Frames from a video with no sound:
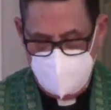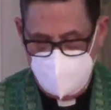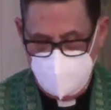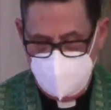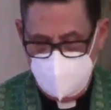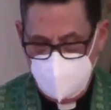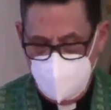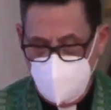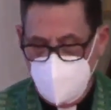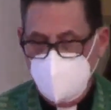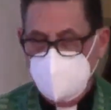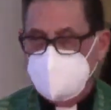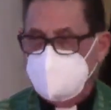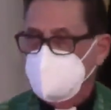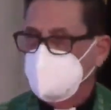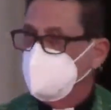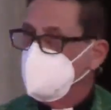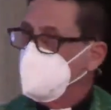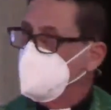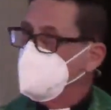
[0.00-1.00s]
The wealth
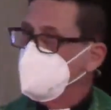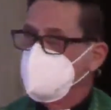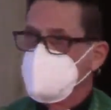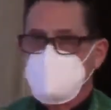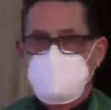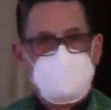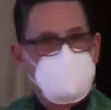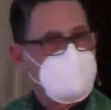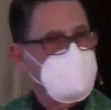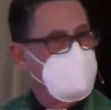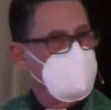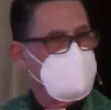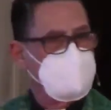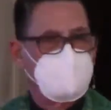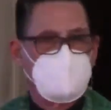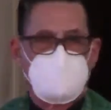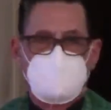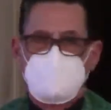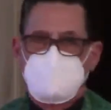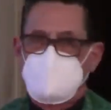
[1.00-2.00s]
divide is huge,
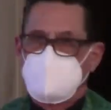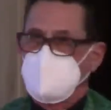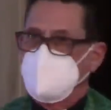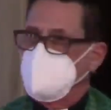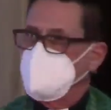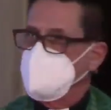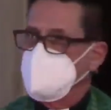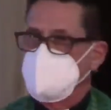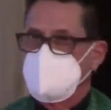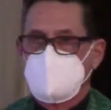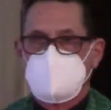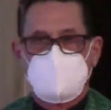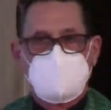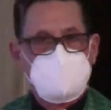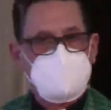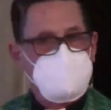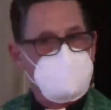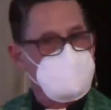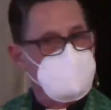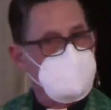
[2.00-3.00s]
folks, and it's
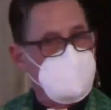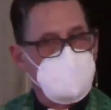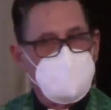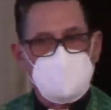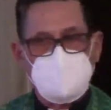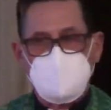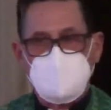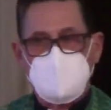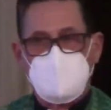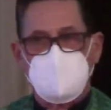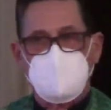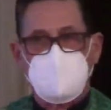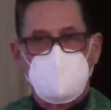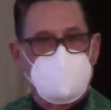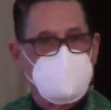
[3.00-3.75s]
increasing by the hour.